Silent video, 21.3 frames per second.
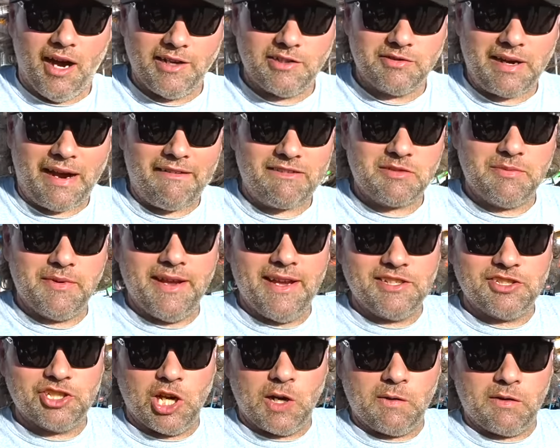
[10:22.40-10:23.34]
All right, driver's
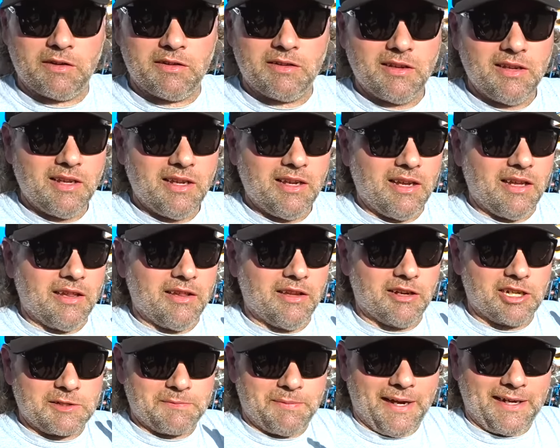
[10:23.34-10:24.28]
meeting's over.
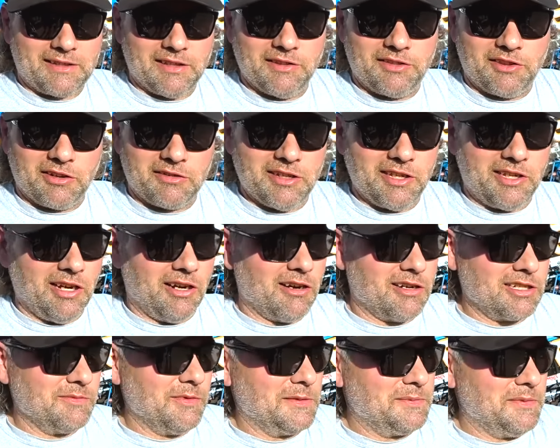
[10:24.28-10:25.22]
They're expecting 30
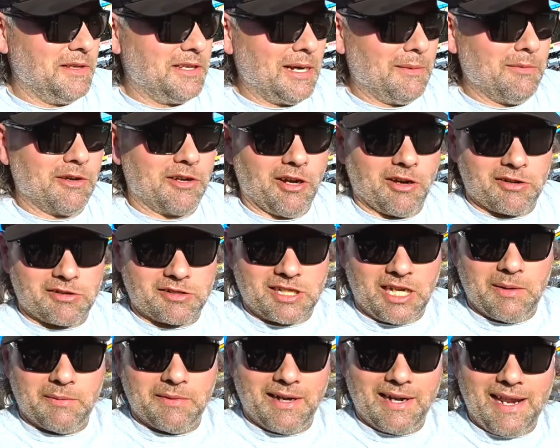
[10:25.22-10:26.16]
cars. Must be a couple cars
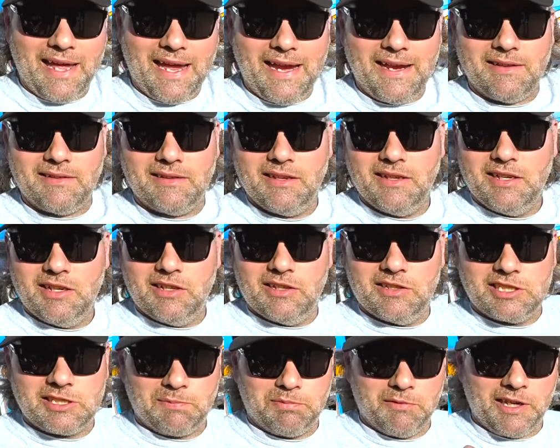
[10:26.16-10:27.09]
coming late.
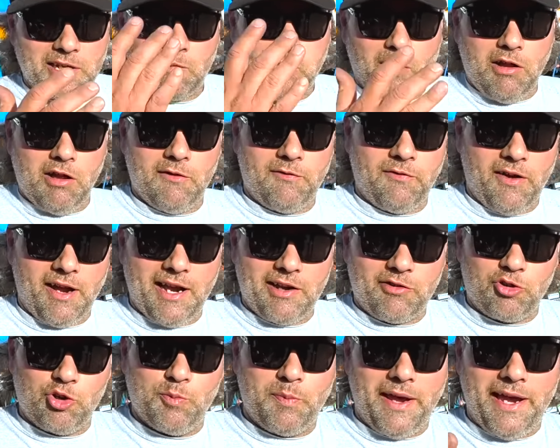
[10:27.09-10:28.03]
Split
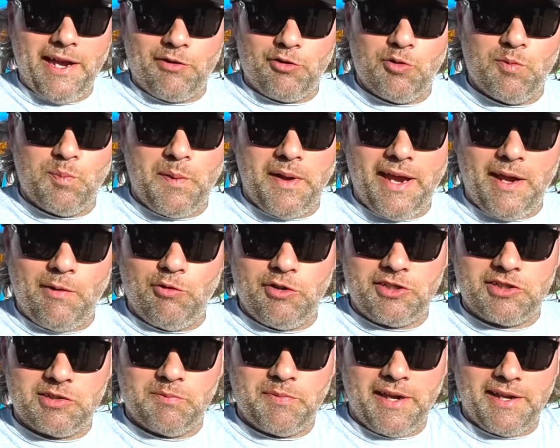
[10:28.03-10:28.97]
qualifying, Group A, Group B.
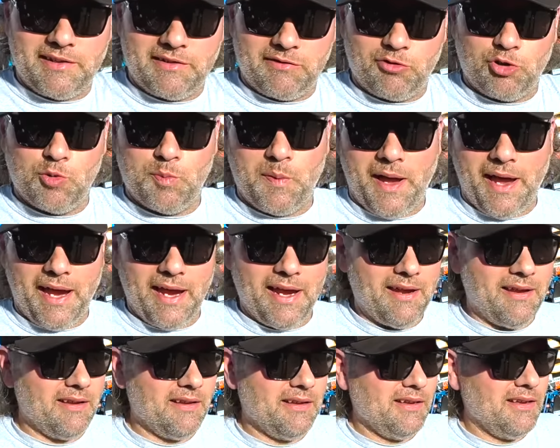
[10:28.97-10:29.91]
We should be in the Group A.